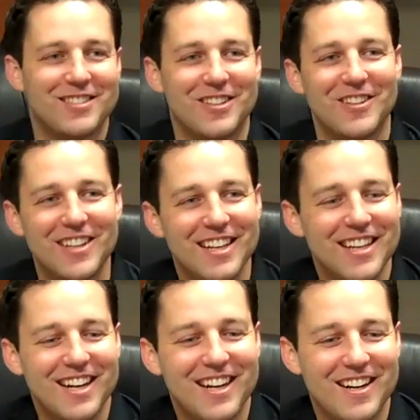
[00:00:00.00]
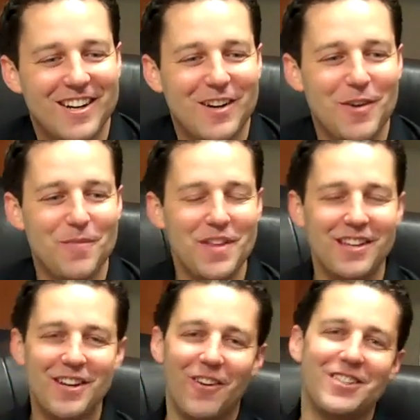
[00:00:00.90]
So,
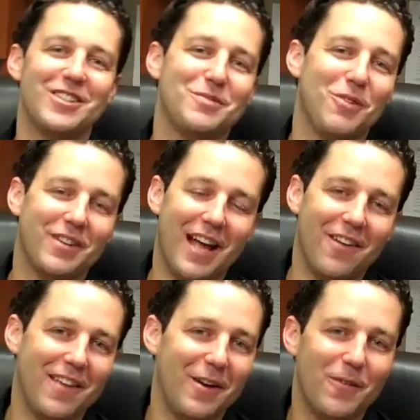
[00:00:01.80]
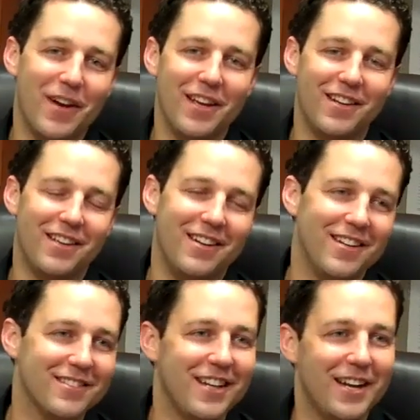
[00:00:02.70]
it just worked out that way, and
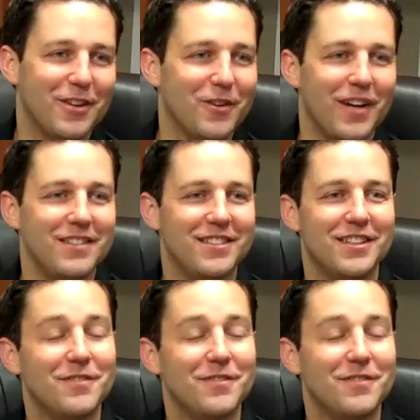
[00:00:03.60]
it is kind of crazy.